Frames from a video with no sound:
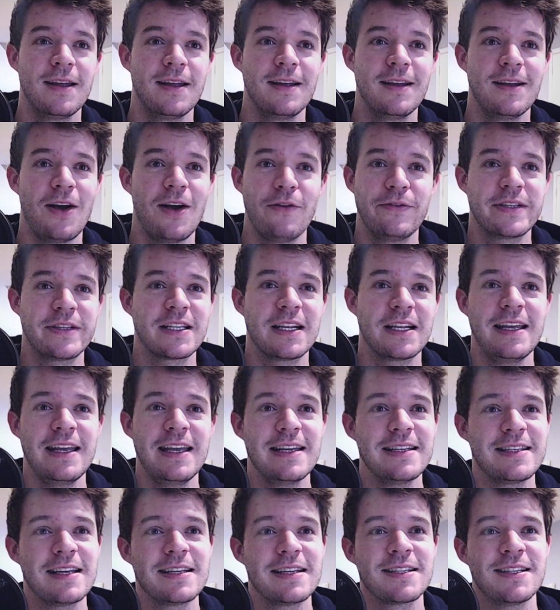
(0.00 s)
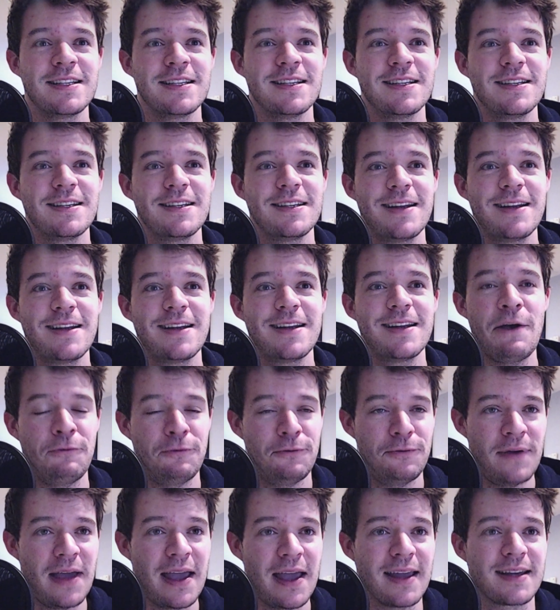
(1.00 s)
Obviously, it doesn't
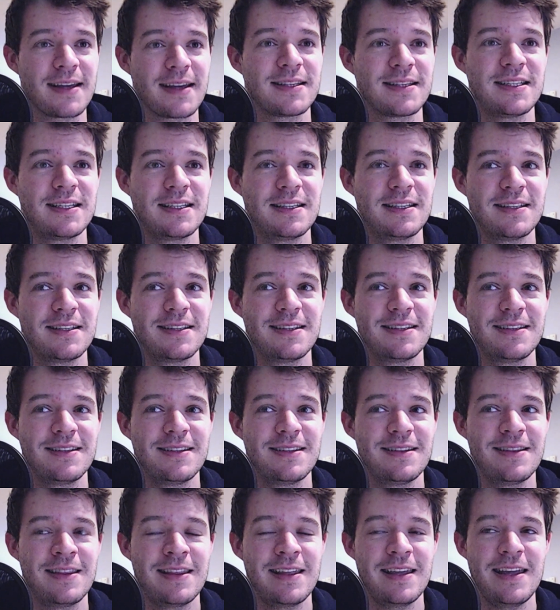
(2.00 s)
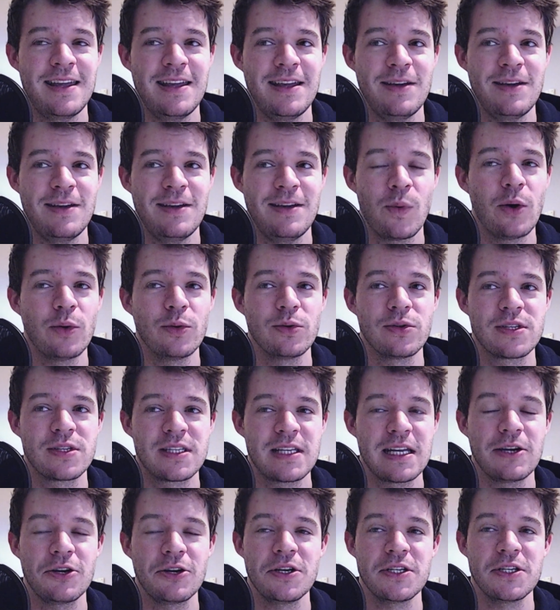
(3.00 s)
affect the World
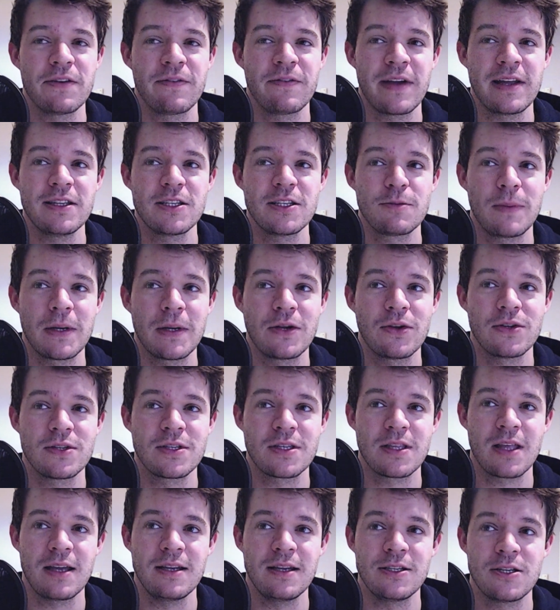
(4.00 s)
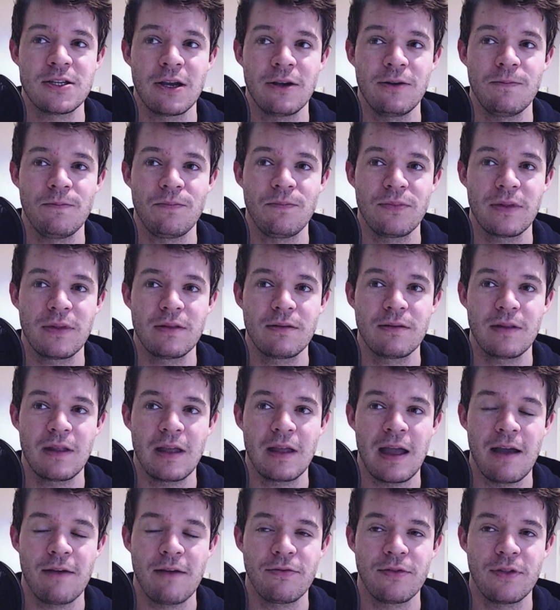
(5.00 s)
Series events because they don't
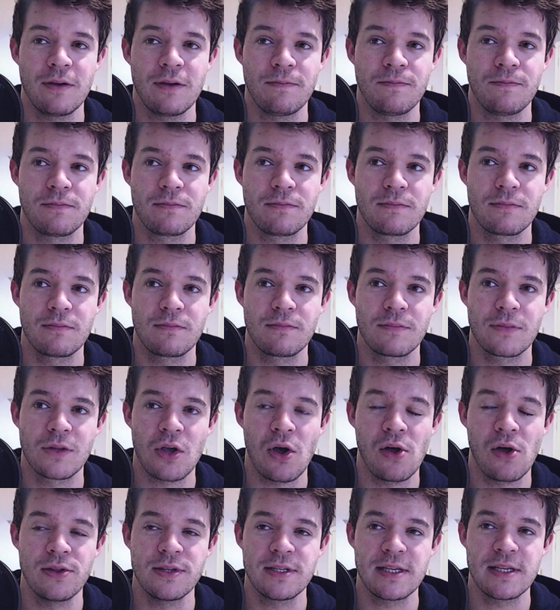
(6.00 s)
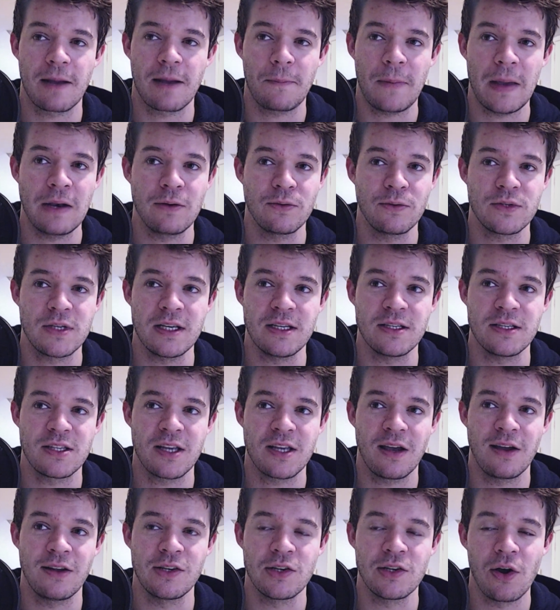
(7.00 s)
have the contact penalties
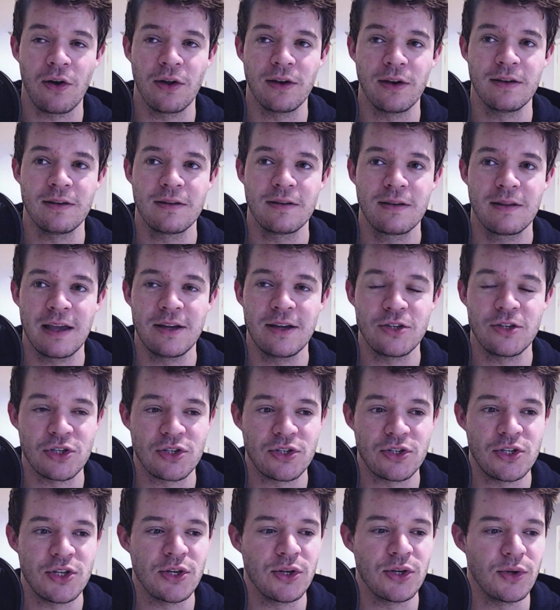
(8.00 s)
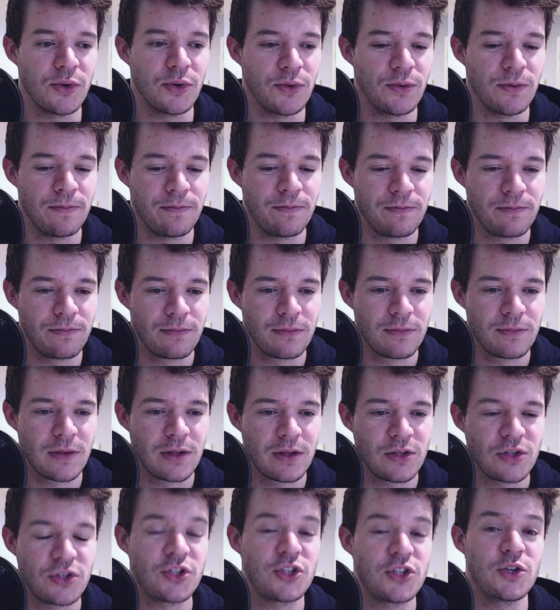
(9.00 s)
turned on. They just do
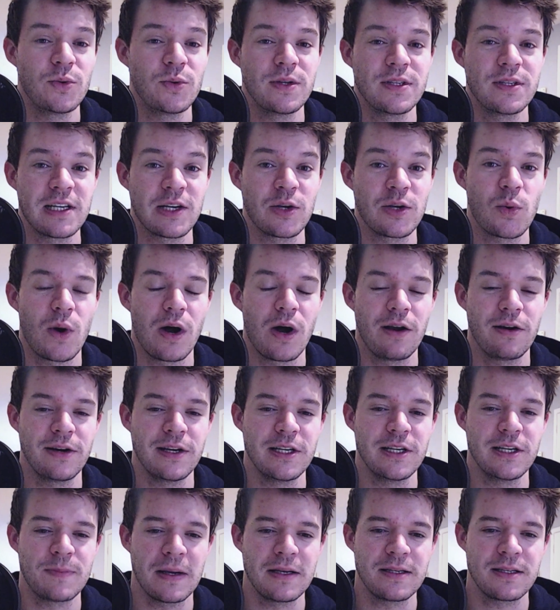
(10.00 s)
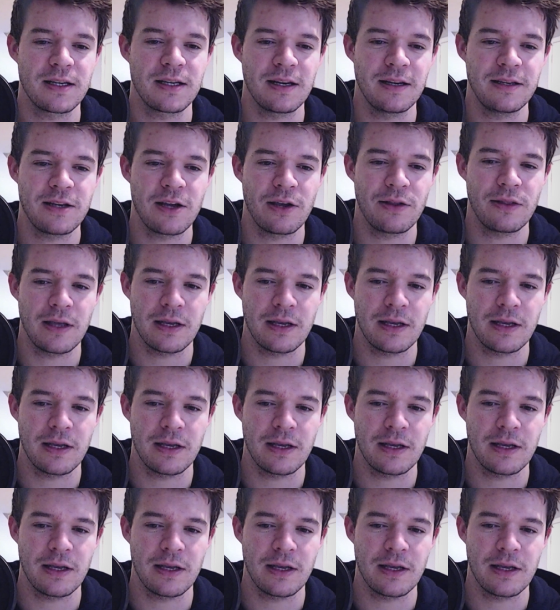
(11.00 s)
stewards' inquiries, basically, don't they?